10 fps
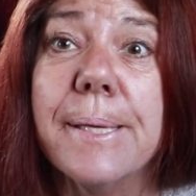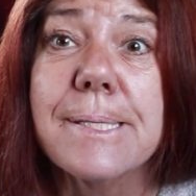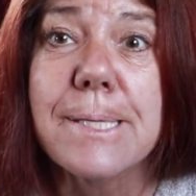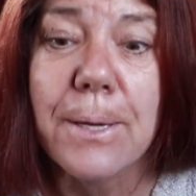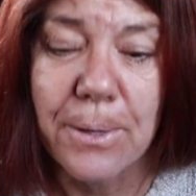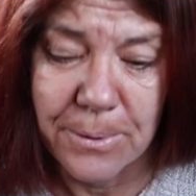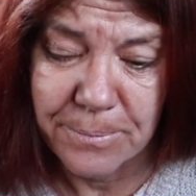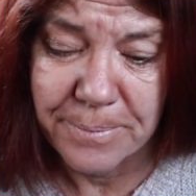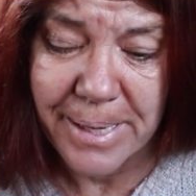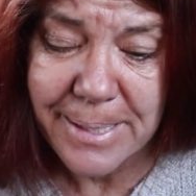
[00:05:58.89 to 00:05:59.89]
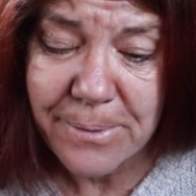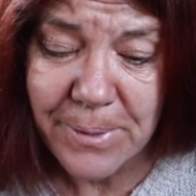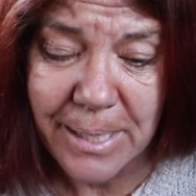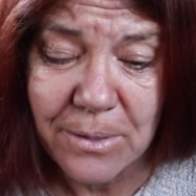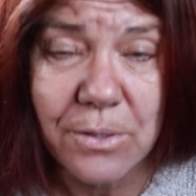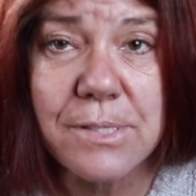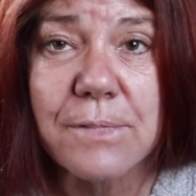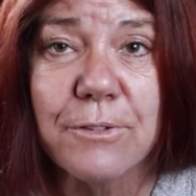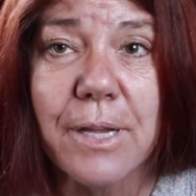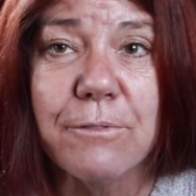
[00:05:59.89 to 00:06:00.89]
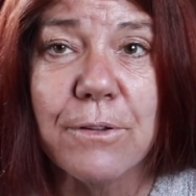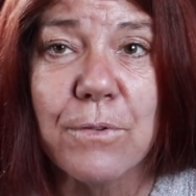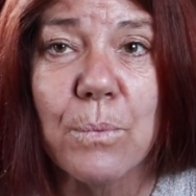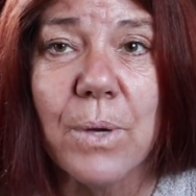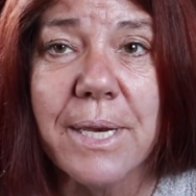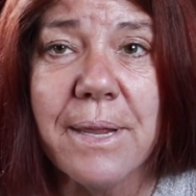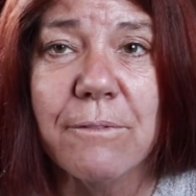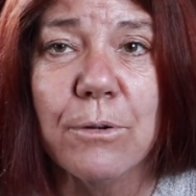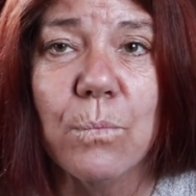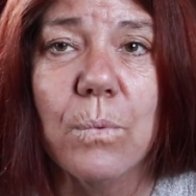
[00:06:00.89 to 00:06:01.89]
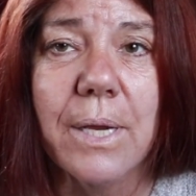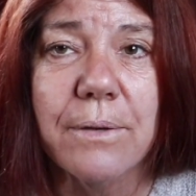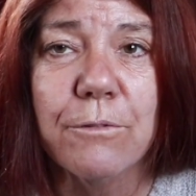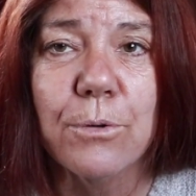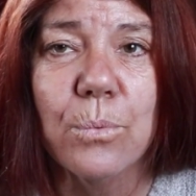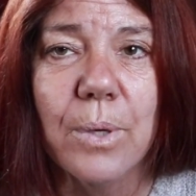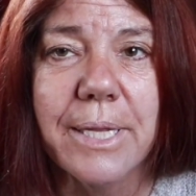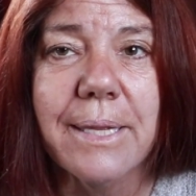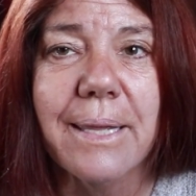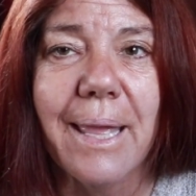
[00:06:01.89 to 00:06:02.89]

So anyway, lots of love everyone. Have a wonderful week,